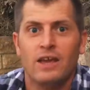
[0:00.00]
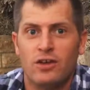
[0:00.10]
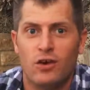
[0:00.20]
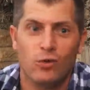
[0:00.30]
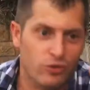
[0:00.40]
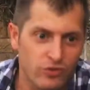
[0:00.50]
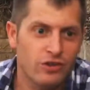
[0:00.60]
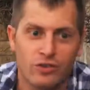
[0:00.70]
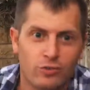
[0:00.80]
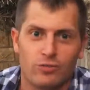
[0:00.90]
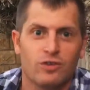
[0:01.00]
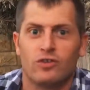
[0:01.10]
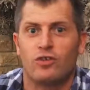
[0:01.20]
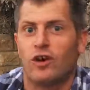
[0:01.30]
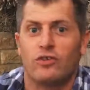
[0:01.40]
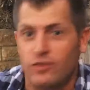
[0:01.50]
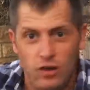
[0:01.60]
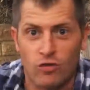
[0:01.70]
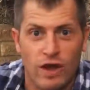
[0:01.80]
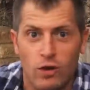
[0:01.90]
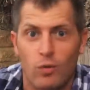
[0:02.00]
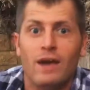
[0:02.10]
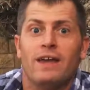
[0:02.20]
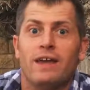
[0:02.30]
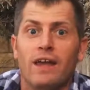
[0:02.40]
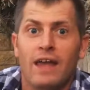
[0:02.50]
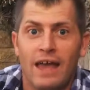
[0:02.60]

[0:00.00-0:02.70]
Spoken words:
You know, when Jesus was on the cross, they ran away.